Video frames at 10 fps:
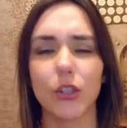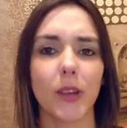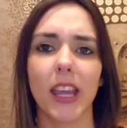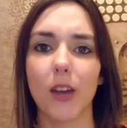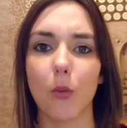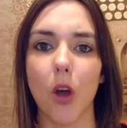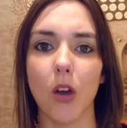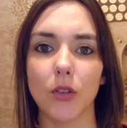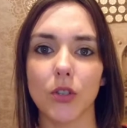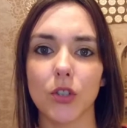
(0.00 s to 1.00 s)
doing it
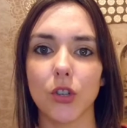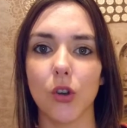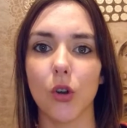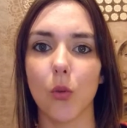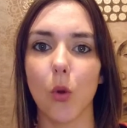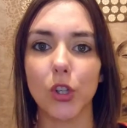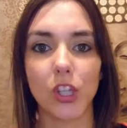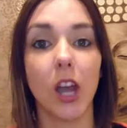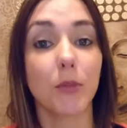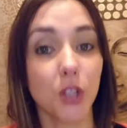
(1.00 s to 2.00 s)
whilst you're
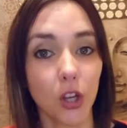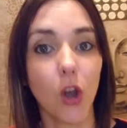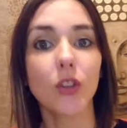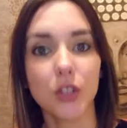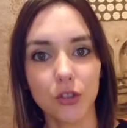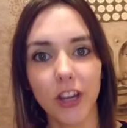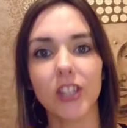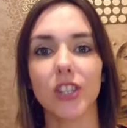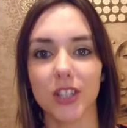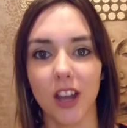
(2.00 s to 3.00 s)
washing up, so your
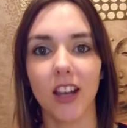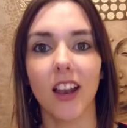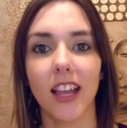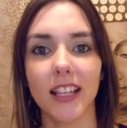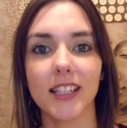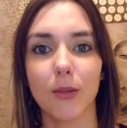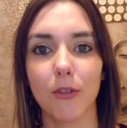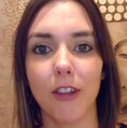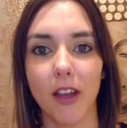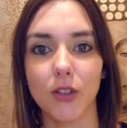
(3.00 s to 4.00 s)
concentration is kind of like
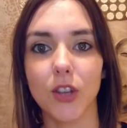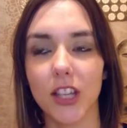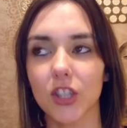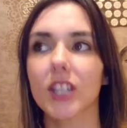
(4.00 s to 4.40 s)
somewhere else, so it's